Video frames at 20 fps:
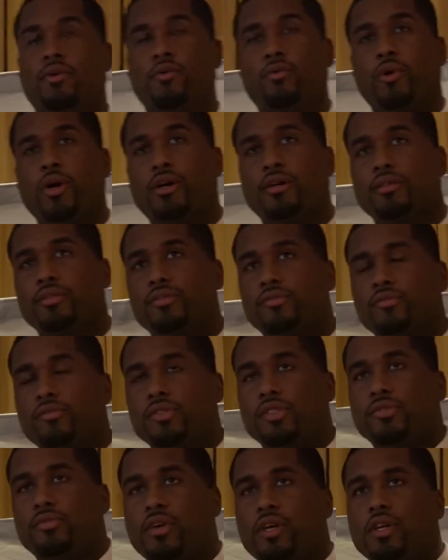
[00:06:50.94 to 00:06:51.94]
Well,
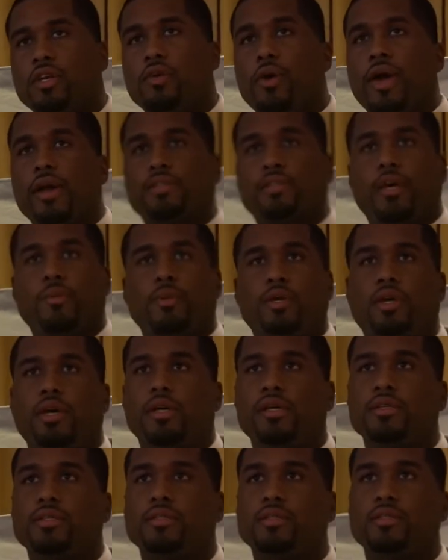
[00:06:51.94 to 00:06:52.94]
it's funny you ask that,
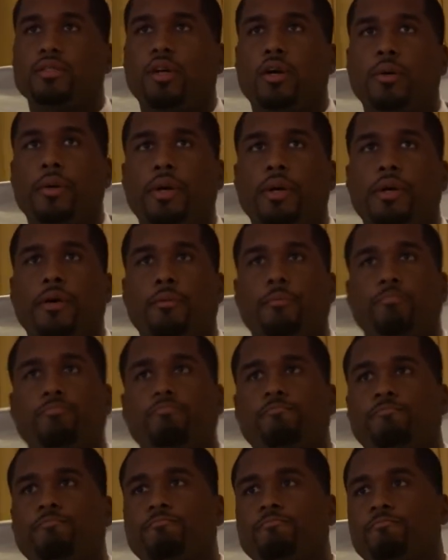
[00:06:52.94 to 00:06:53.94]
because, you know,
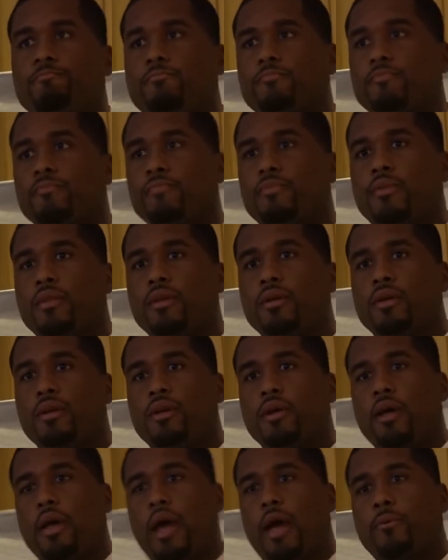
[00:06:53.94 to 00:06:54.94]

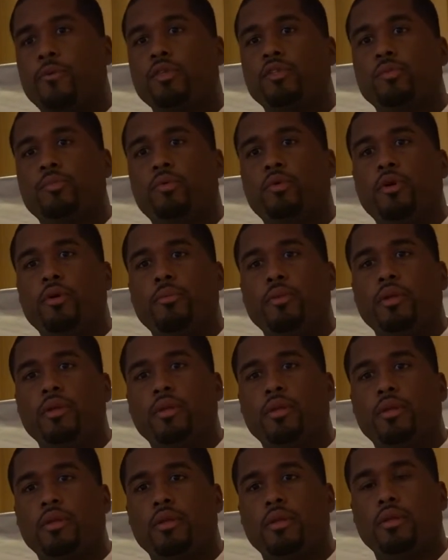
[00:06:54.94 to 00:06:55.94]
I went to
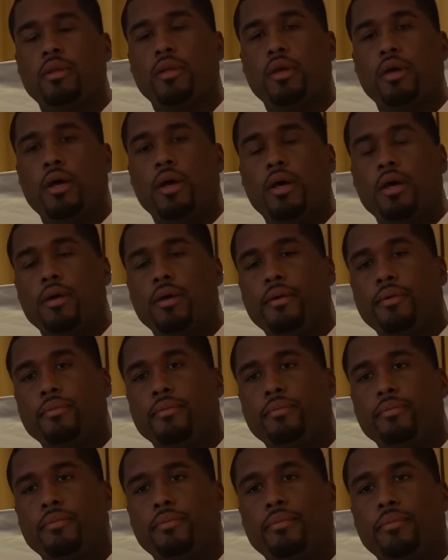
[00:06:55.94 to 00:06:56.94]
Boardman,
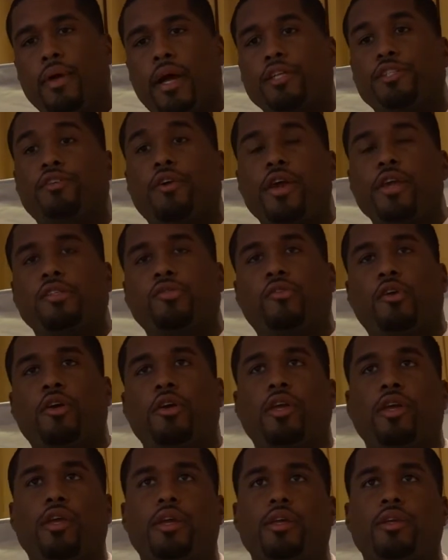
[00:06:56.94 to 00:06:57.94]
I
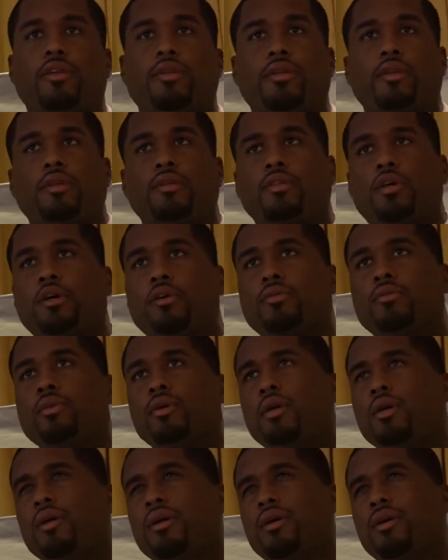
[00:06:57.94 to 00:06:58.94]
transferred in. So
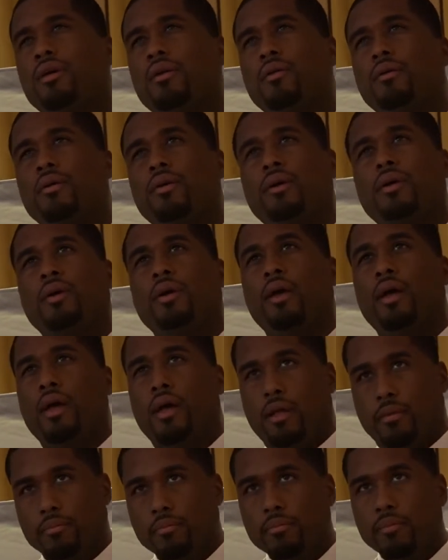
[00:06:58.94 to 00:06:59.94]

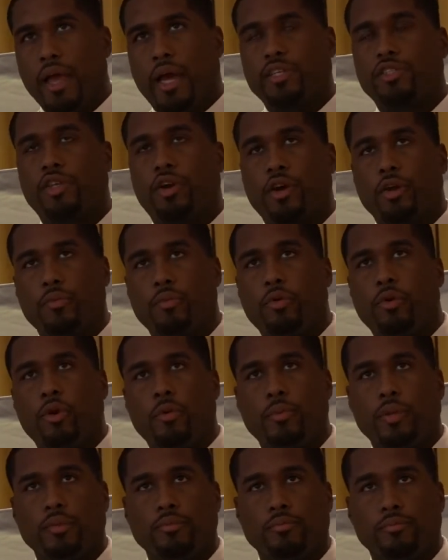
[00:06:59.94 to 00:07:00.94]
I started
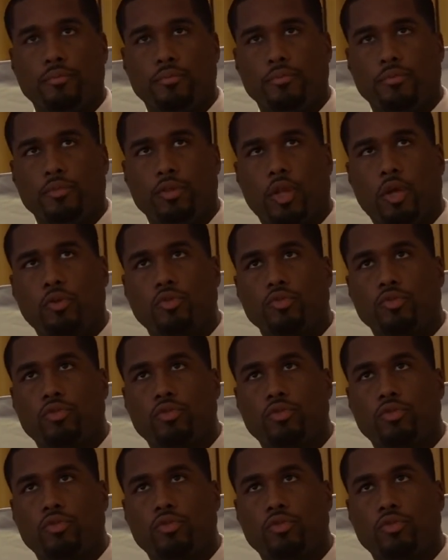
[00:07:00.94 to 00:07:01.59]
Boardman local